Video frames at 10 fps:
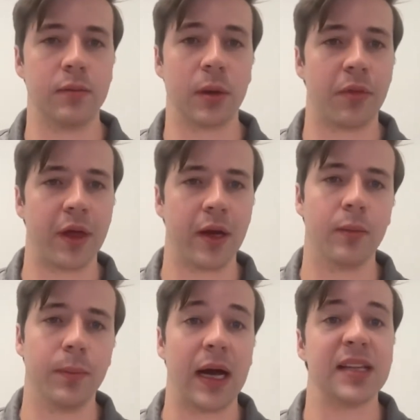something
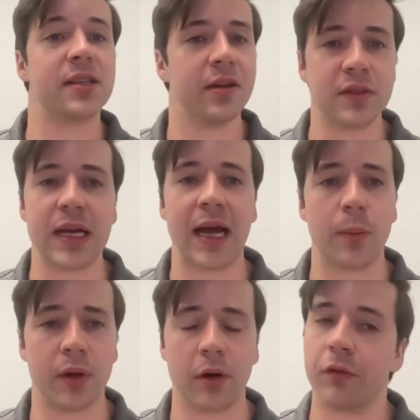positive to
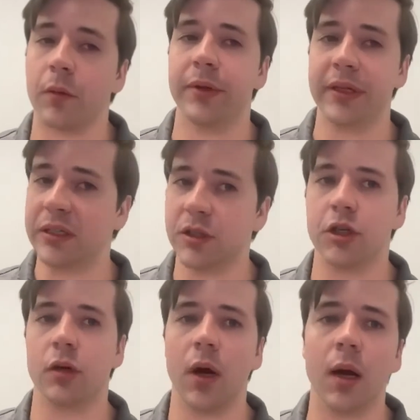happen or for police to
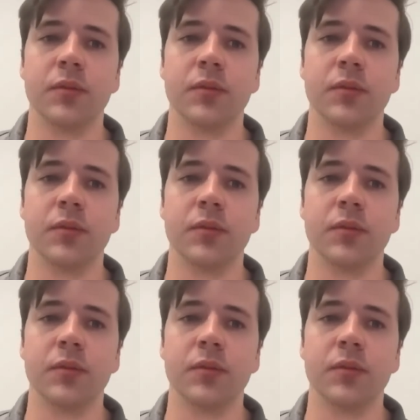show up.